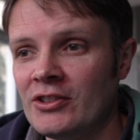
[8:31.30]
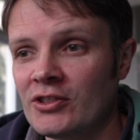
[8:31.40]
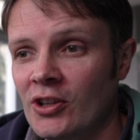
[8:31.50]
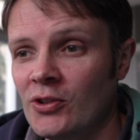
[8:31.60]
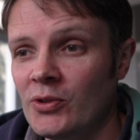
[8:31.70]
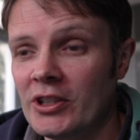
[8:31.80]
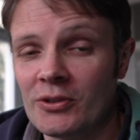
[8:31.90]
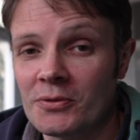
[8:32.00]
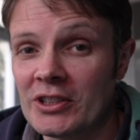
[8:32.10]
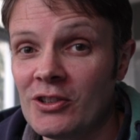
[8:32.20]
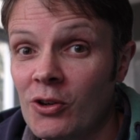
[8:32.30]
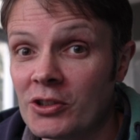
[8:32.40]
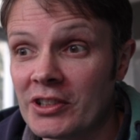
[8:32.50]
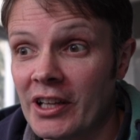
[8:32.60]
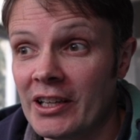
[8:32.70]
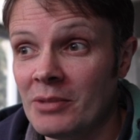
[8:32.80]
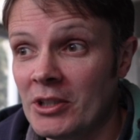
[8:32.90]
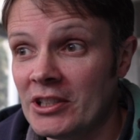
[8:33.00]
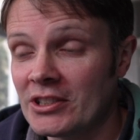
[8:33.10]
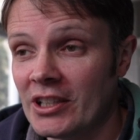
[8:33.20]
So it's obviously looked at that
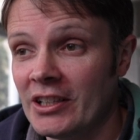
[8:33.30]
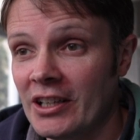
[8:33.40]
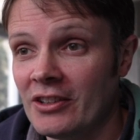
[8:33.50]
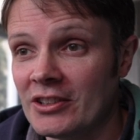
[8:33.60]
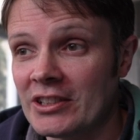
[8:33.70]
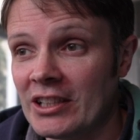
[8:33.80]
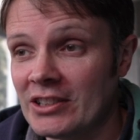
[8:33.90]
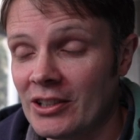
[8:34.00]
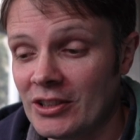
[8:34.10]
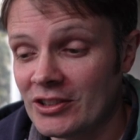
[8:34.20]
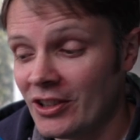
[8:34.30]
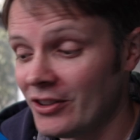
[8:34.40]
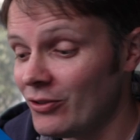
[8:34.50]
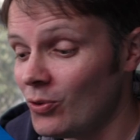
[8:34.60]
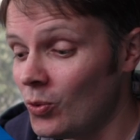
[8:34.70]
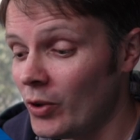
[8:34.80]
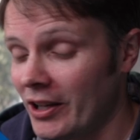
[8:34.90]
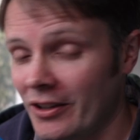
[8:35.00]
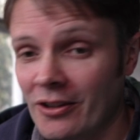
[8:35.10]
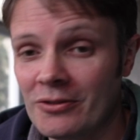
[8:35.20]
image and it understands it and it's done all
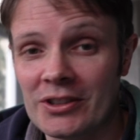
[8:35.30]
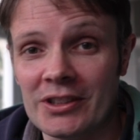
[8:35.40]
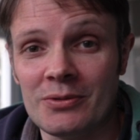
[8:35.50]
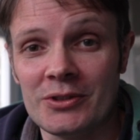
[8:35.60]
that locally,